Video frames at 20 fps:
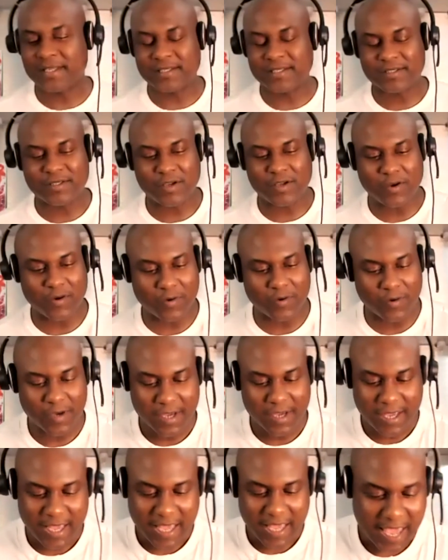So,
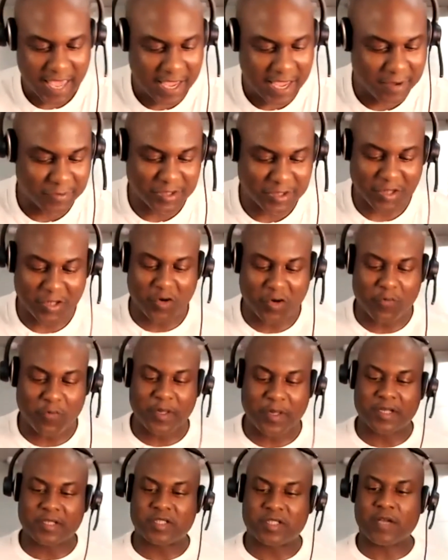hey, it was a little bit
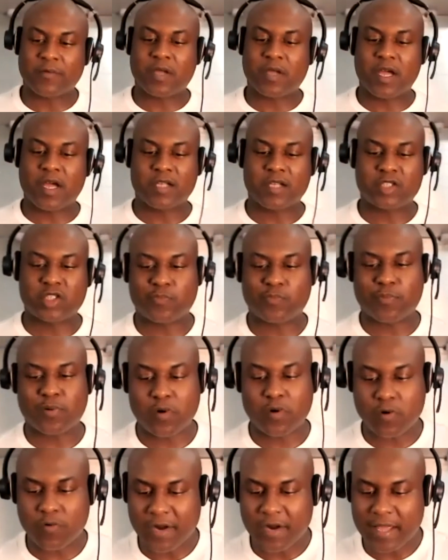of subconscious
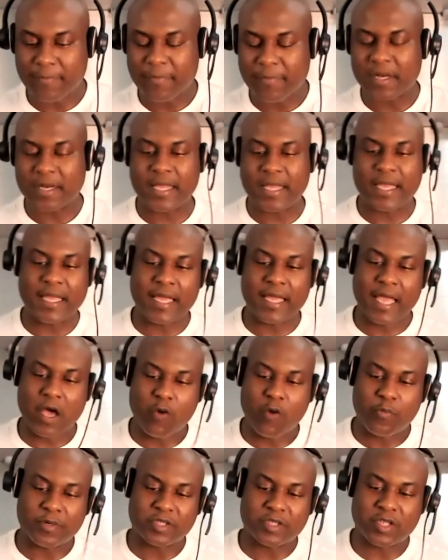programming there,
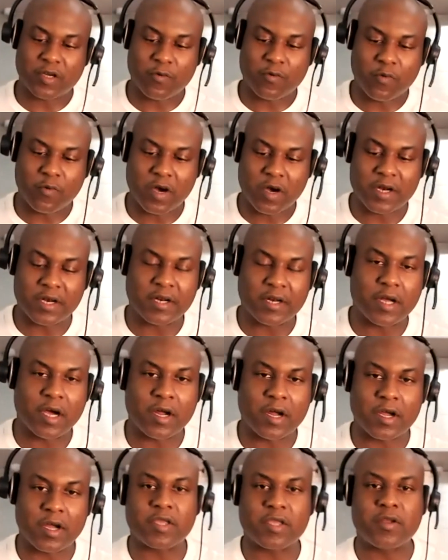helping someone,
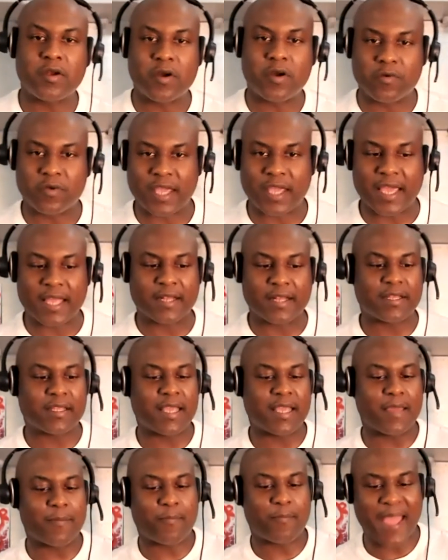
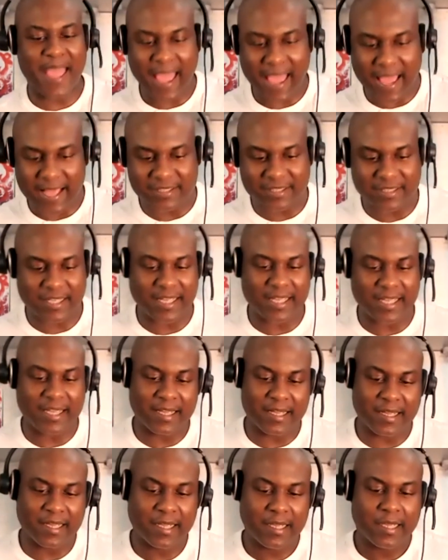get past their
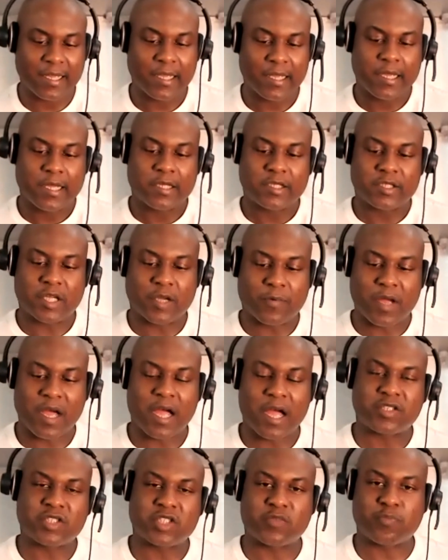
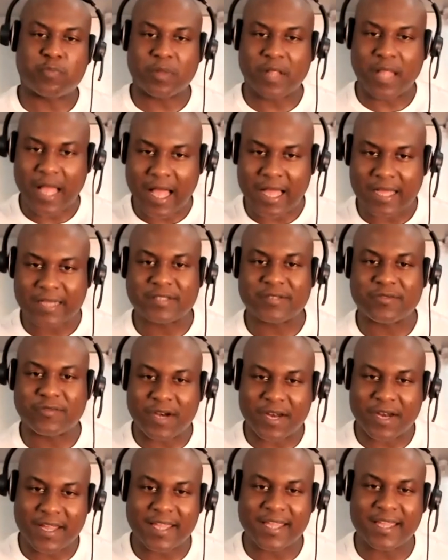subconscious blocks,
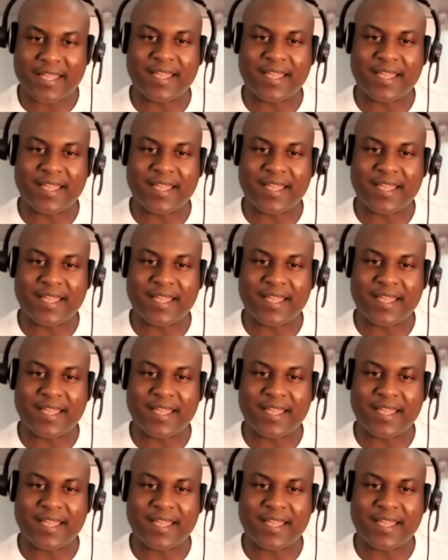right?